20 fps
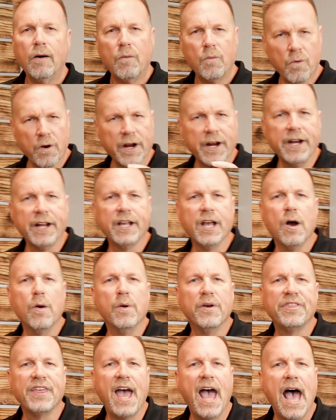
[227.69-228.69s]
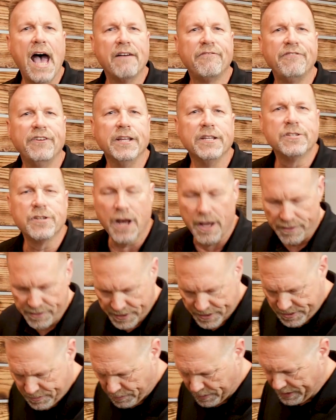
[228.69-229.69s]
We're going to go with a 1/2 inch on
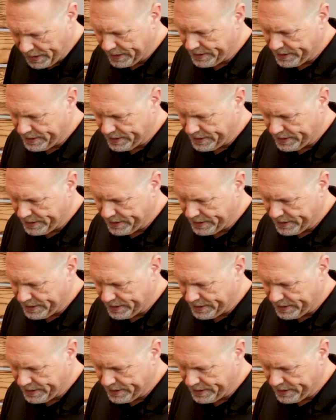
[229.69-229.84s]
this one.